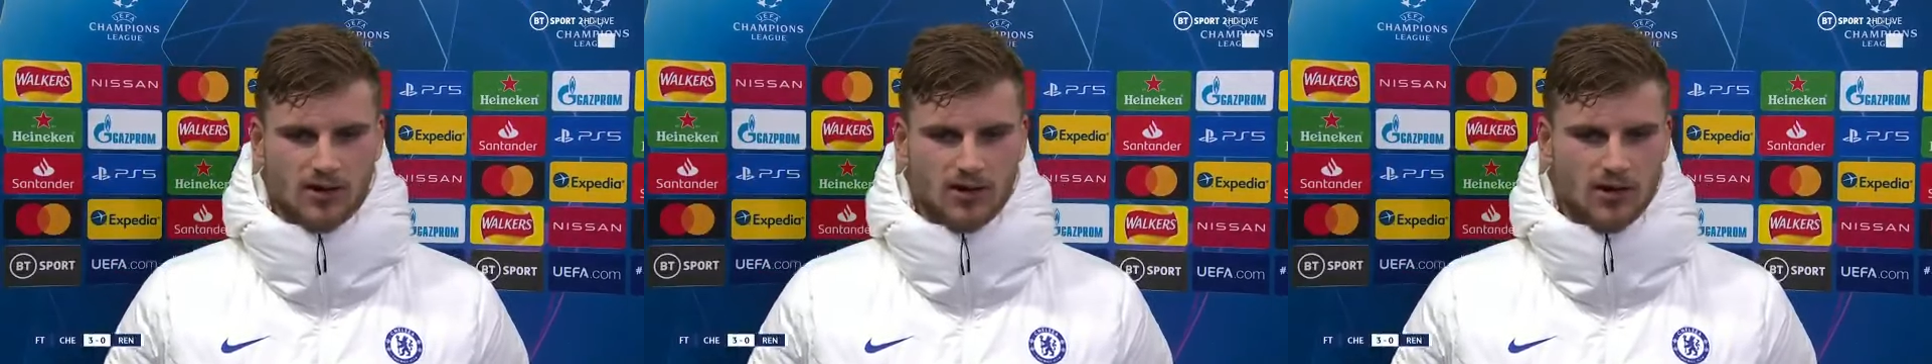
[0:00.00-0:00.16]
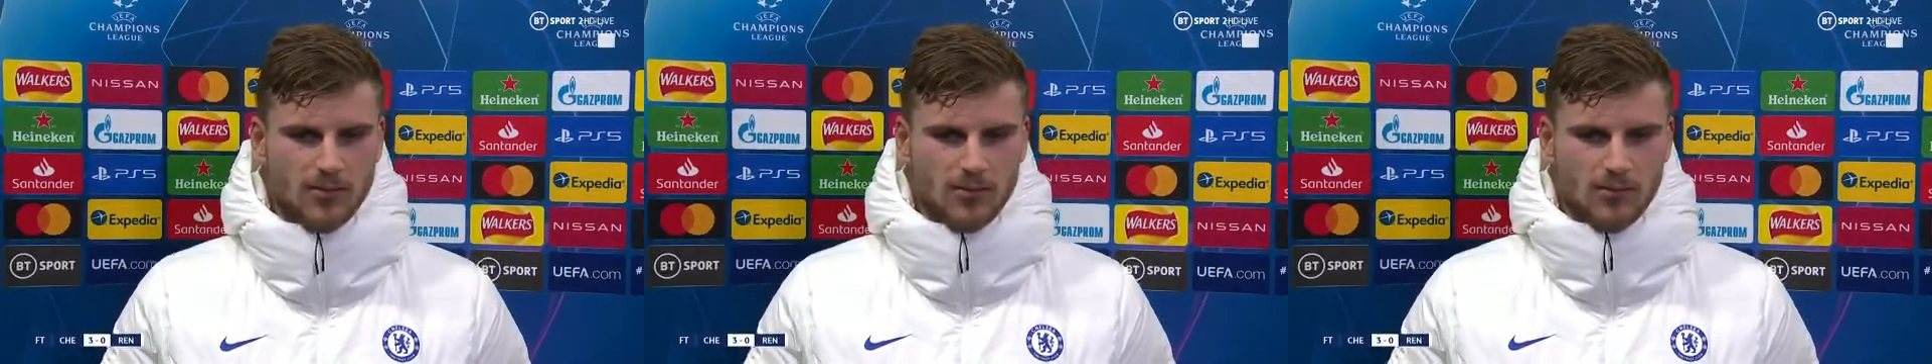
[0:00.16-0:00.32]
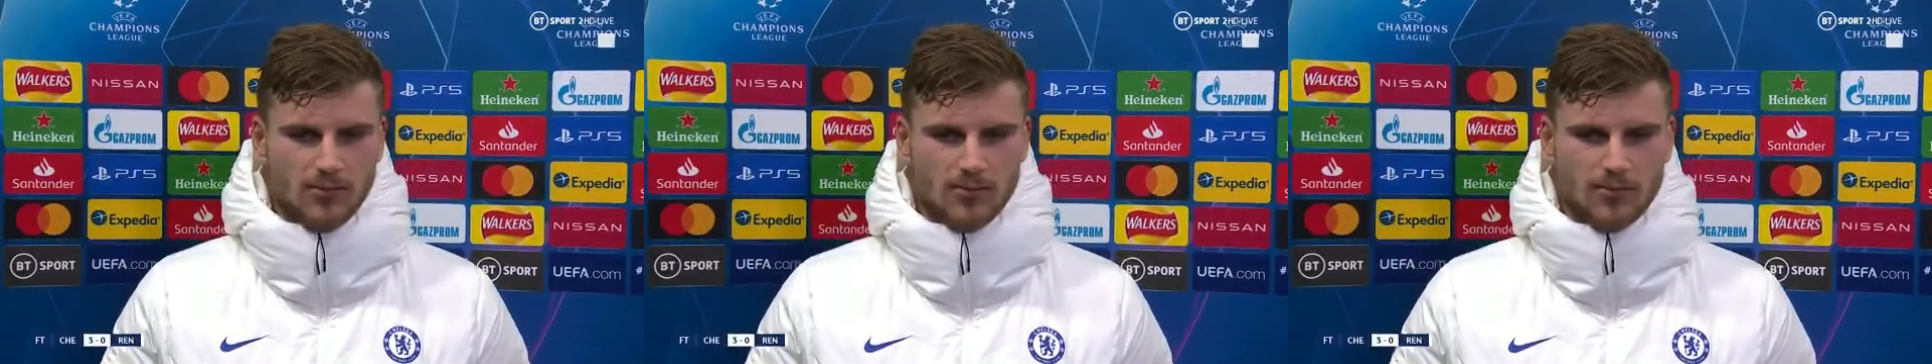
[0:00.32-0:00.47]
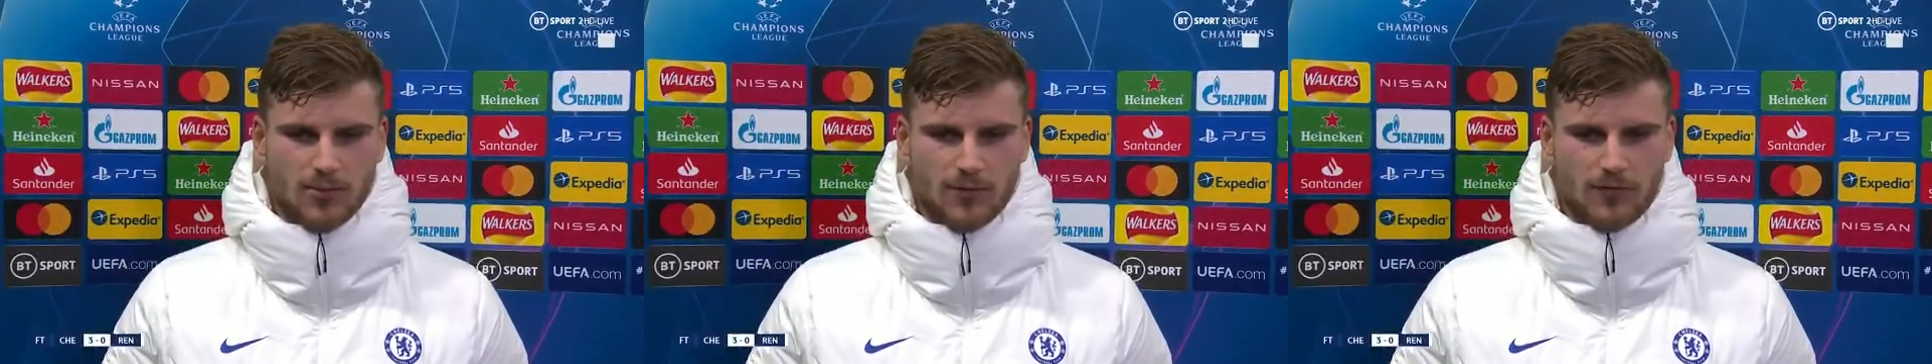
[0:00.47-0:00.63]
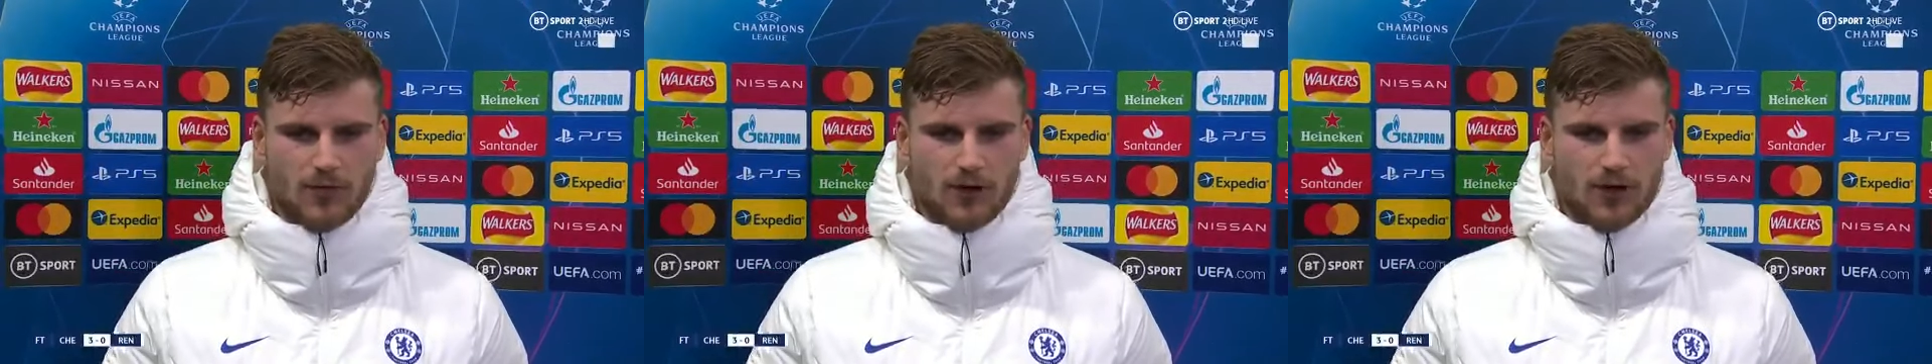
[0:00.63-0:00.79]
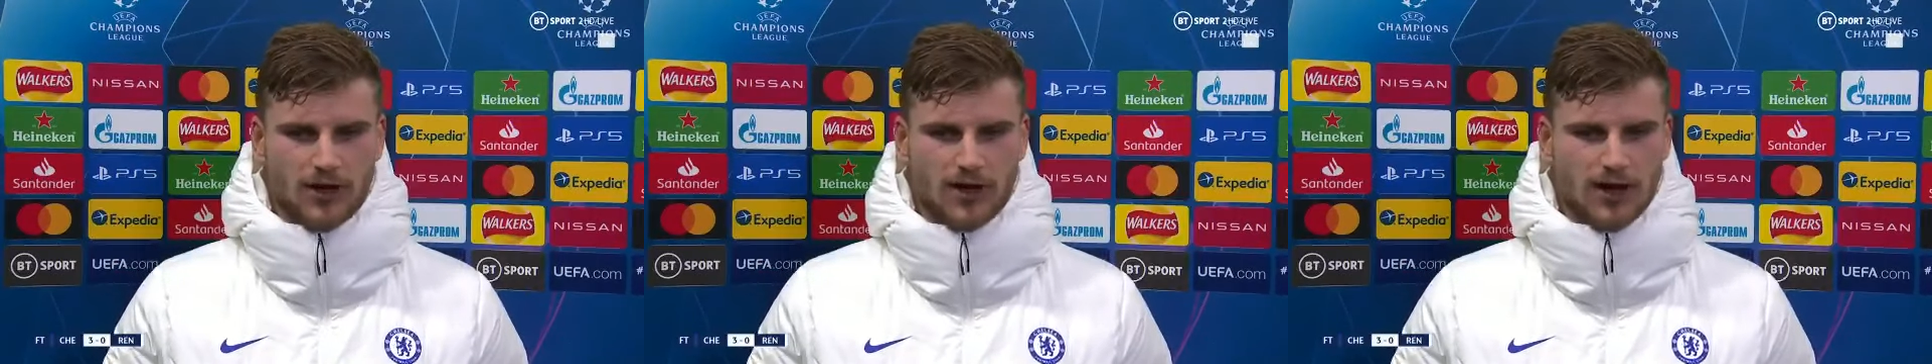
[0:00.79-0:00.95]

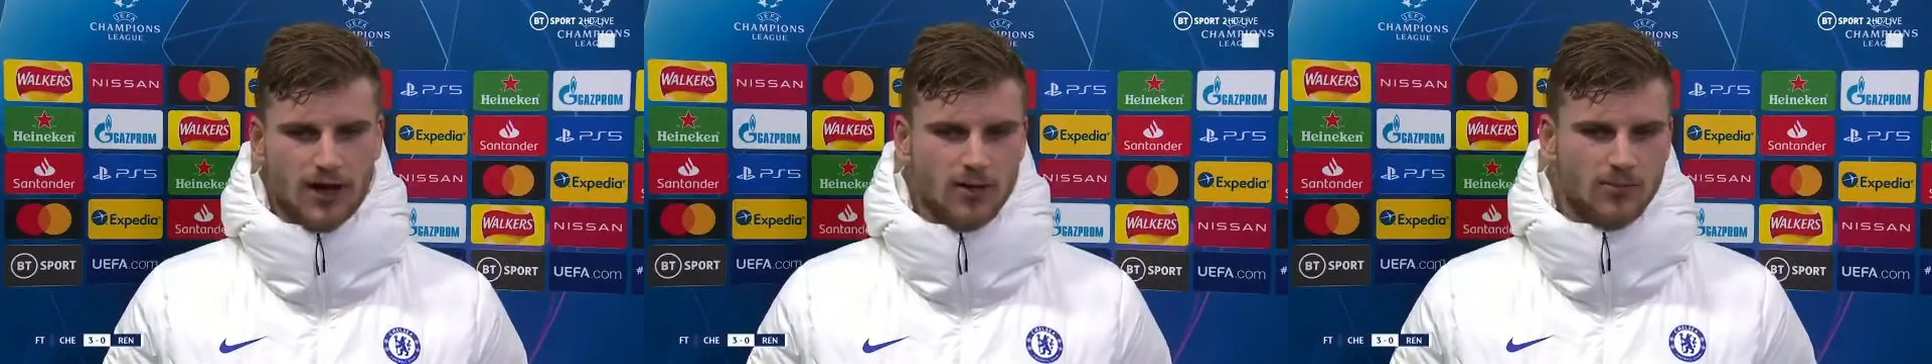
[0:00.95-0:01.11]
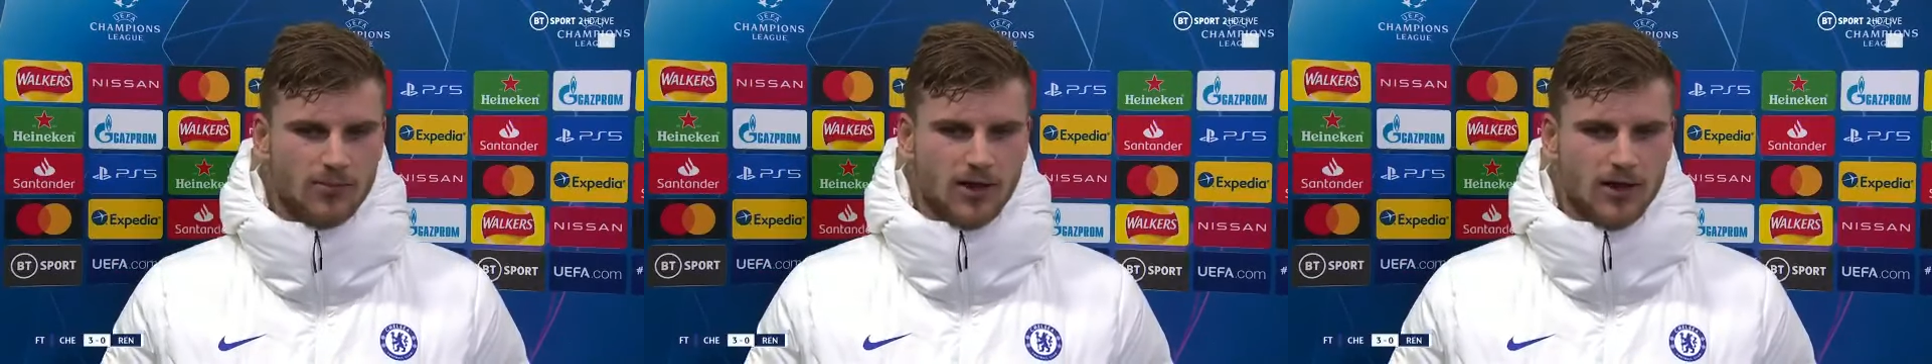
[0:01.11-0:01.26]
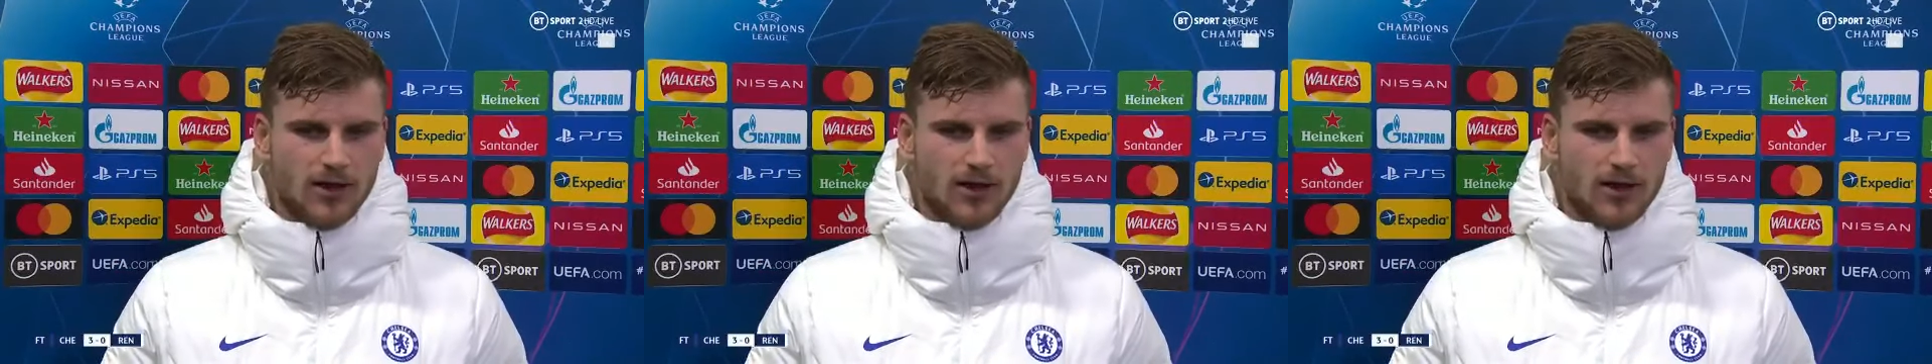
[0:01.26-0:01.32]
Before the game,